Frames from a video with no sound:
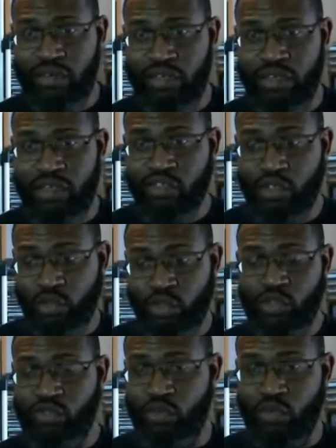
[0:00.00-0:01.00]
So dudes were
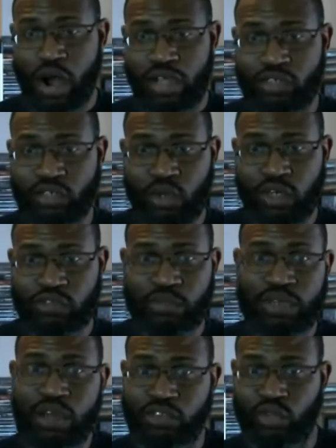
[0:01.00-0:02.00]
rocking Jordans
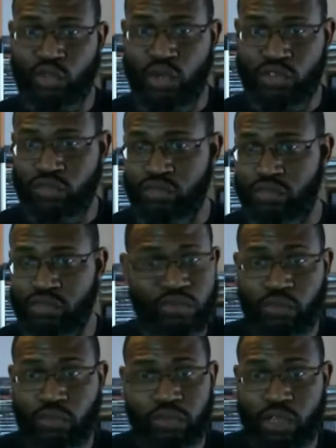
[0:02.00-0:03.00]
because Jordan,
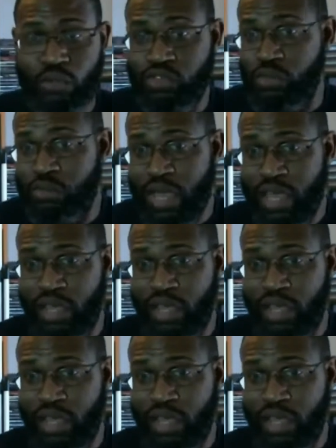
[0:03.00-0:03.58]
he was the man.